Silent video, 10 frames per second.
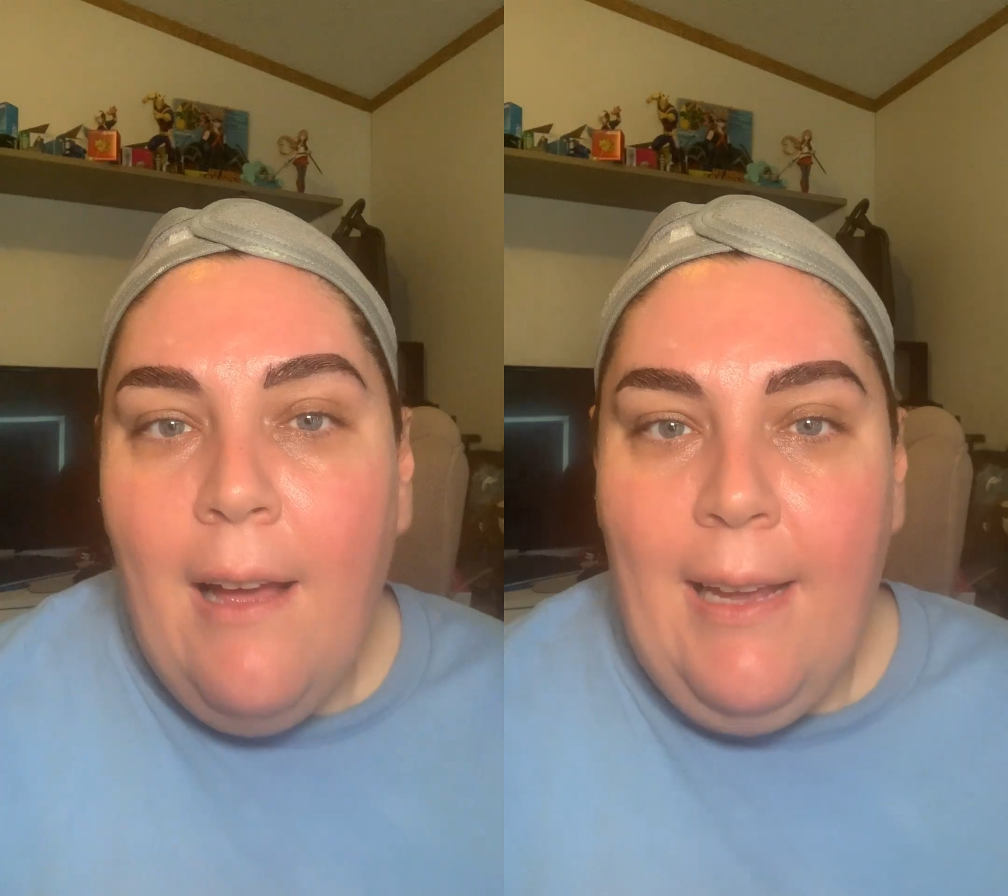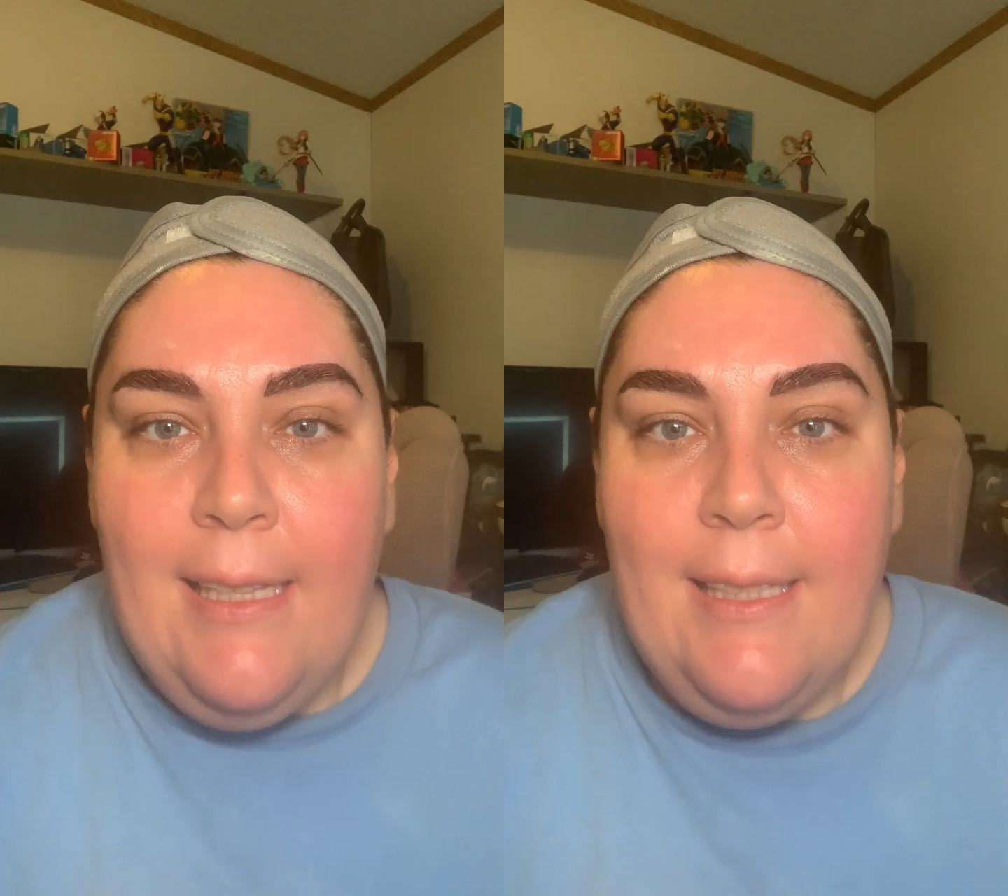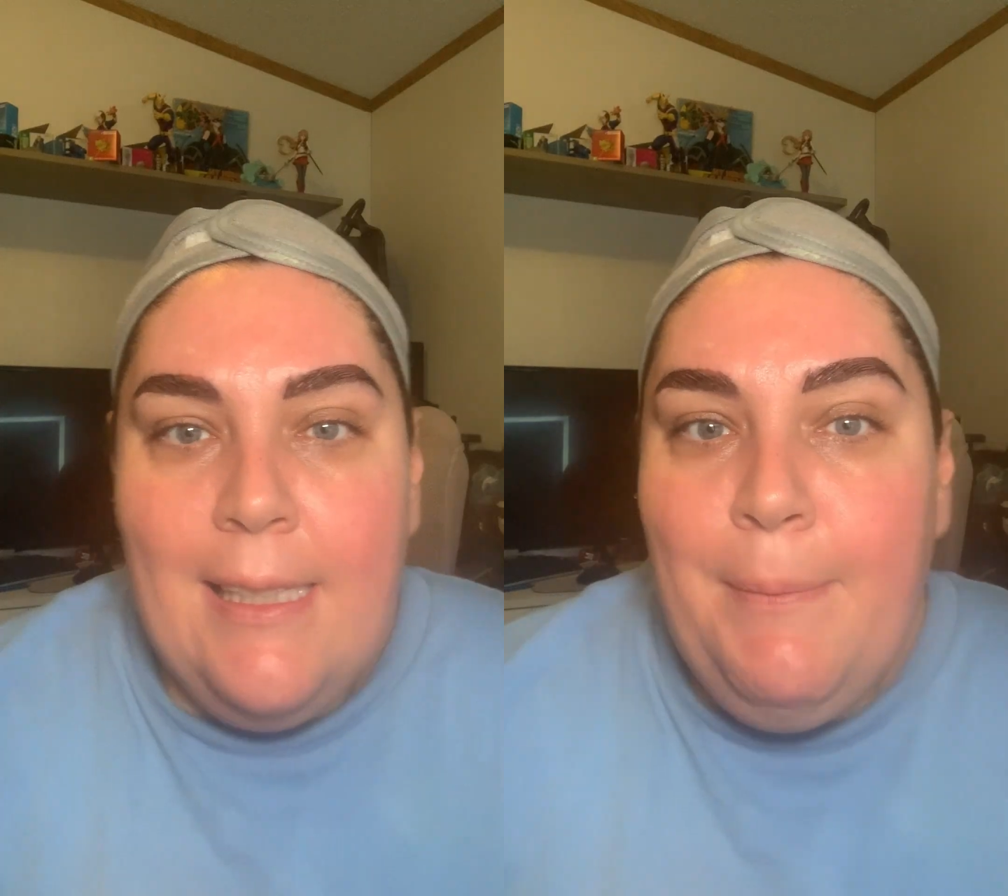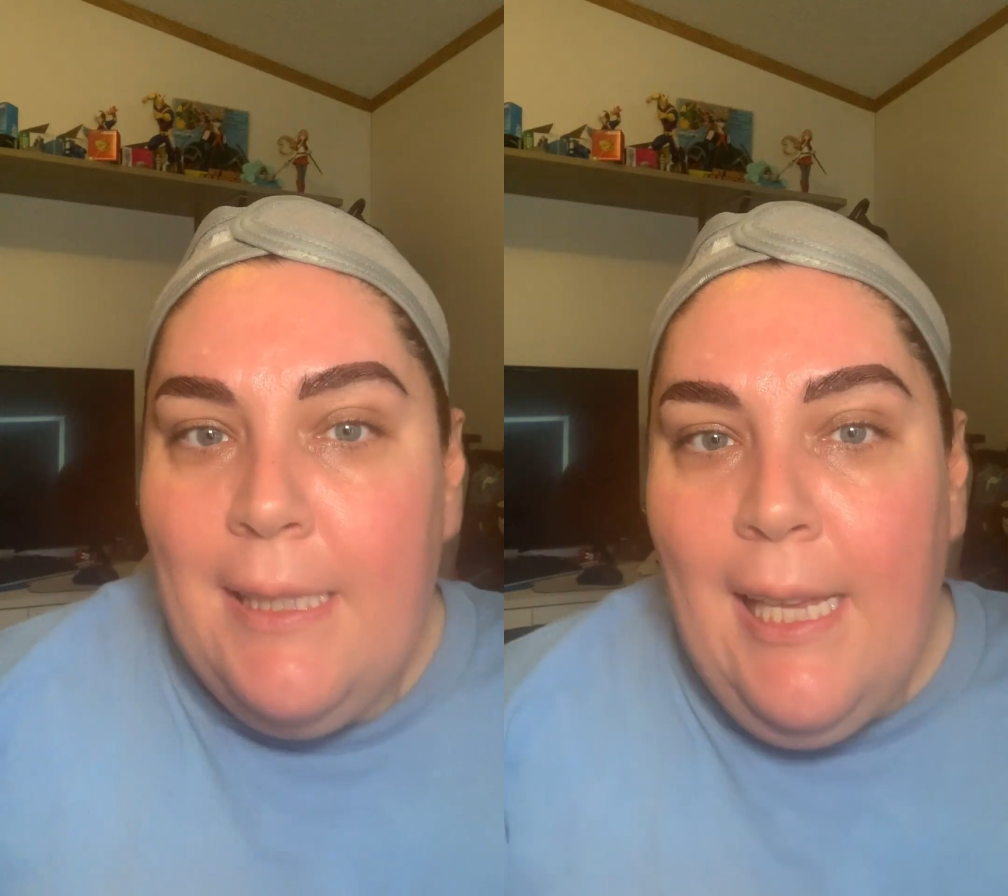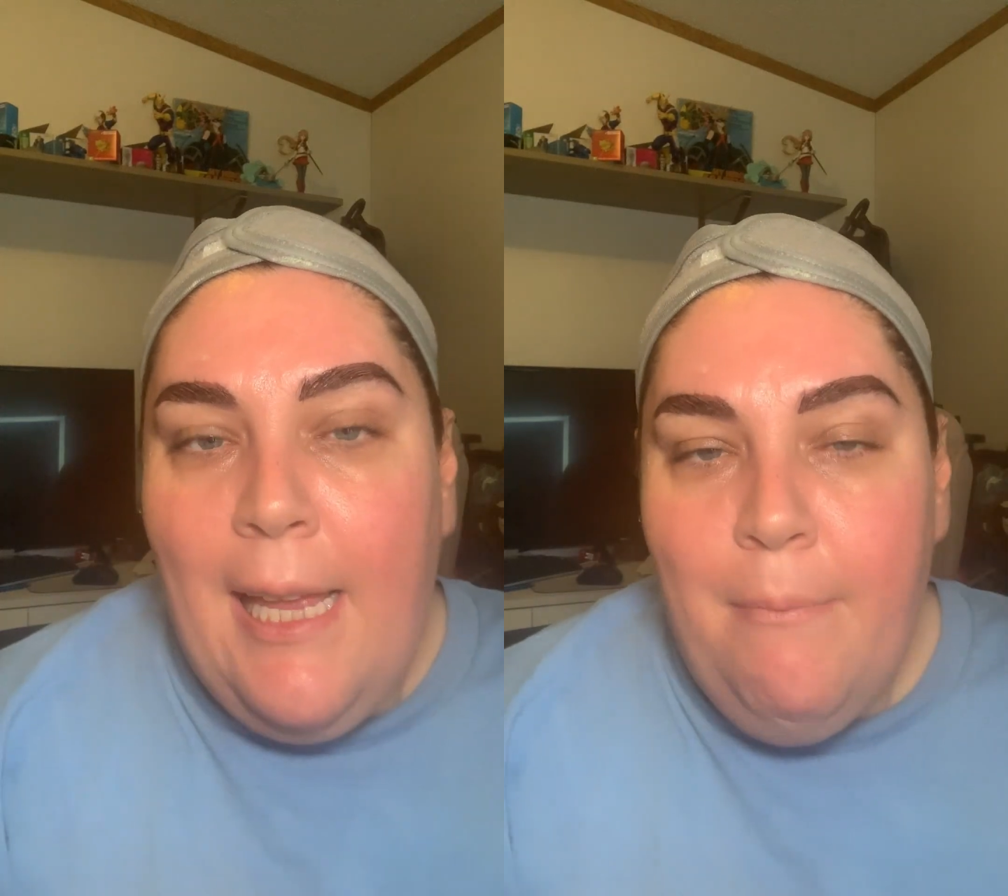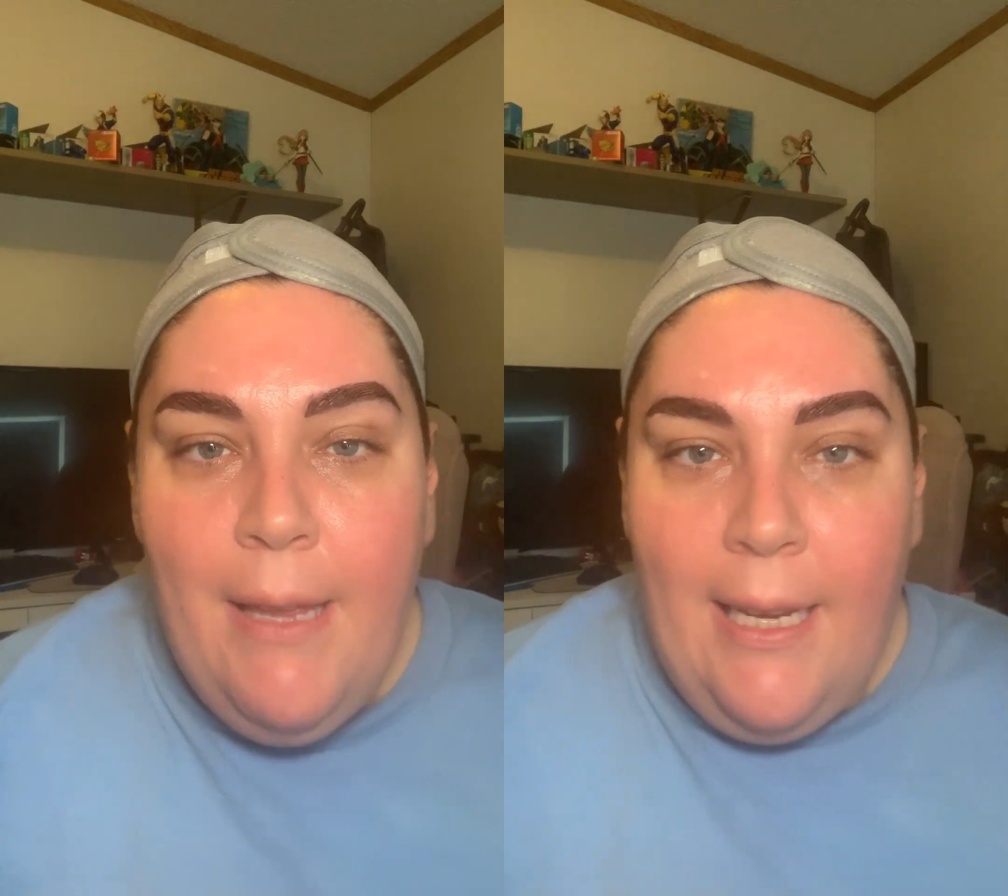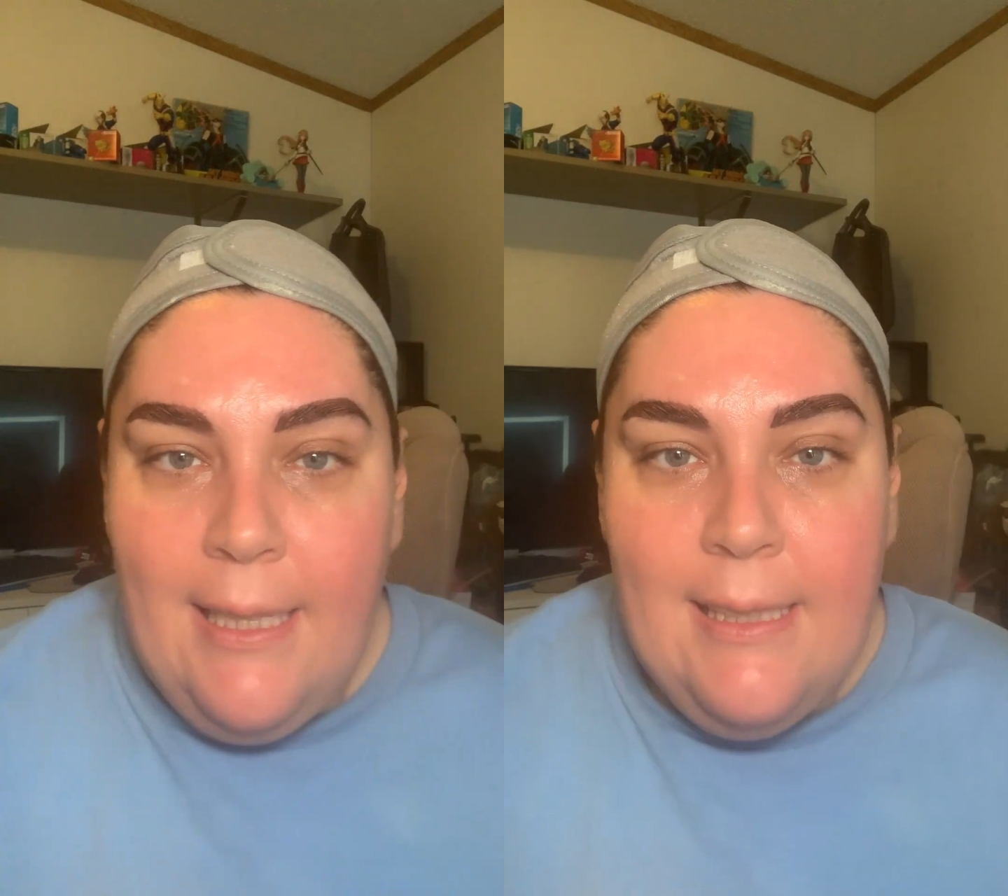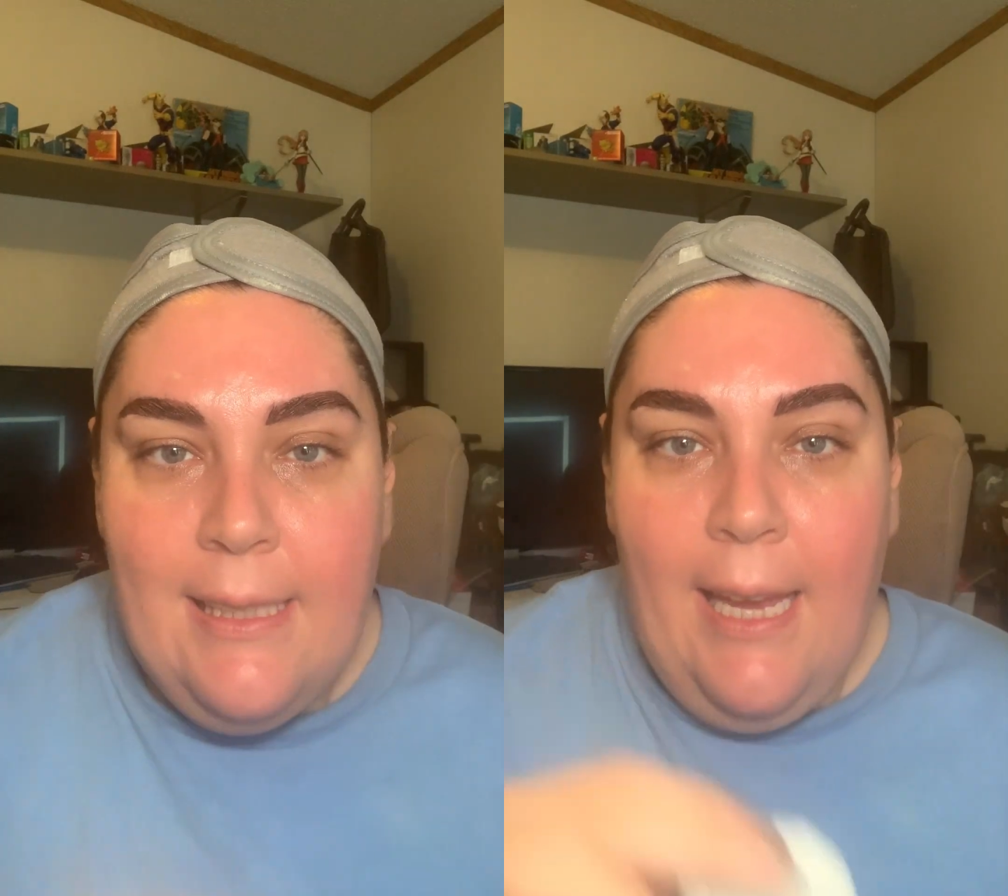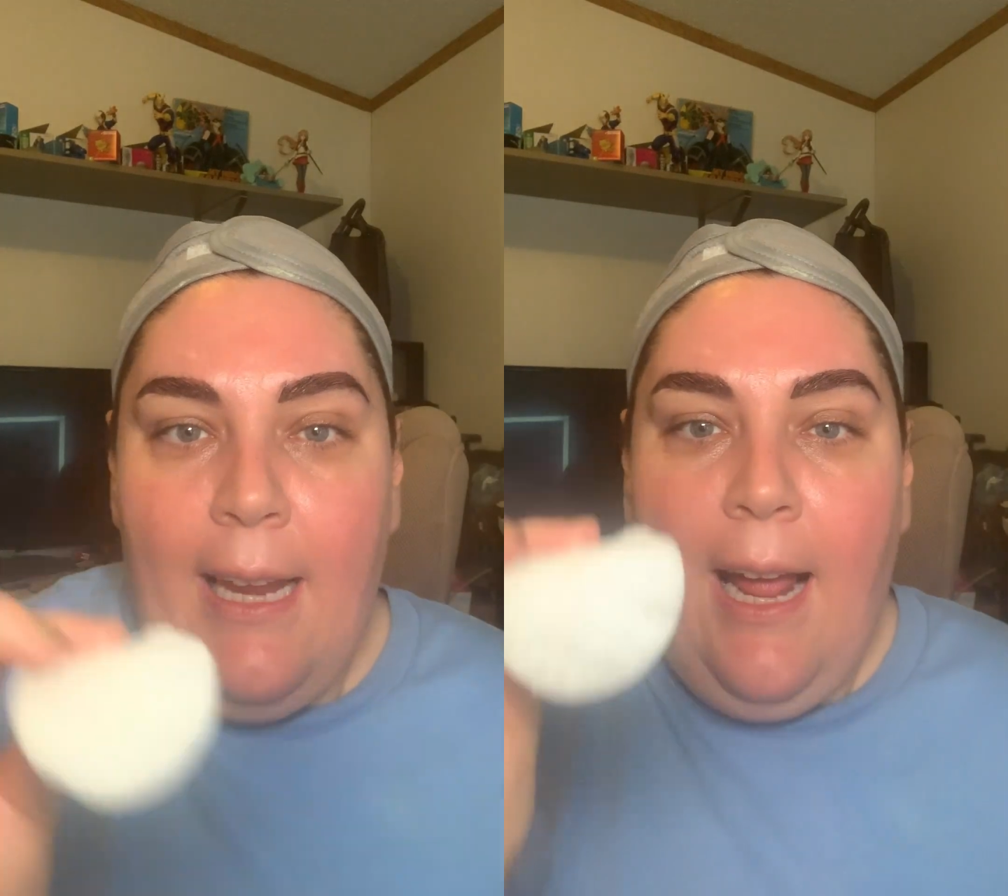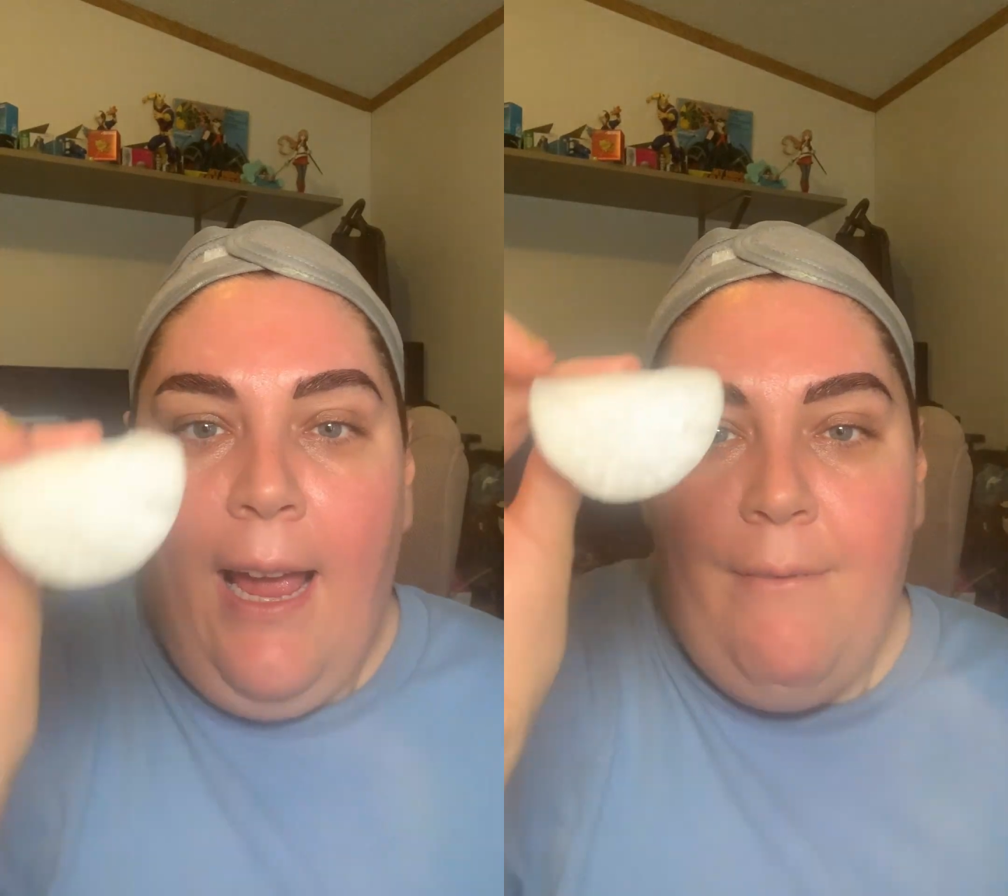Okay, so it's been 10 minutes
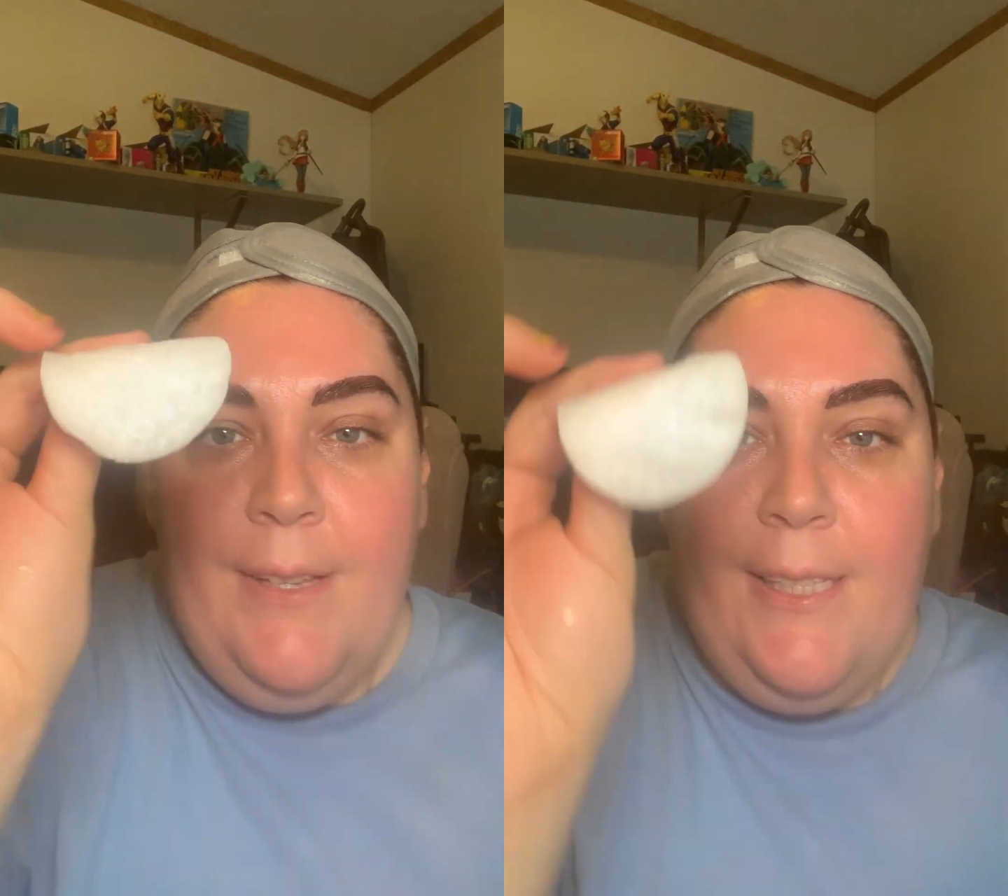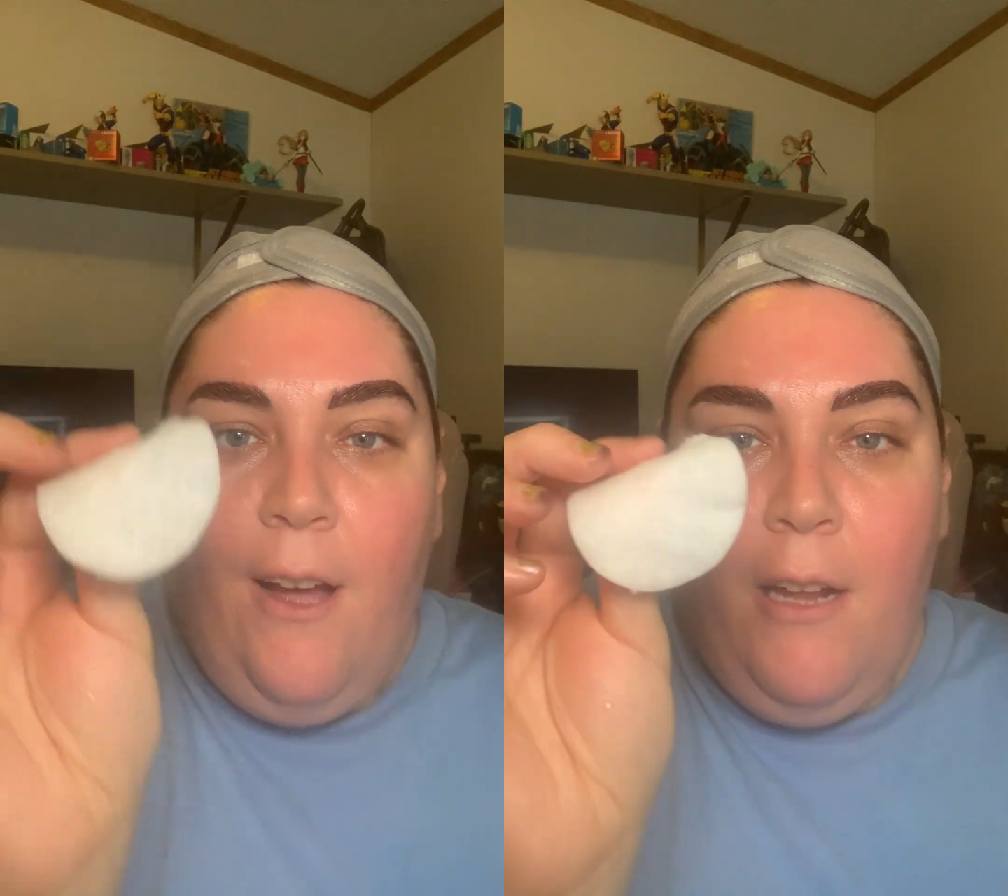and I have this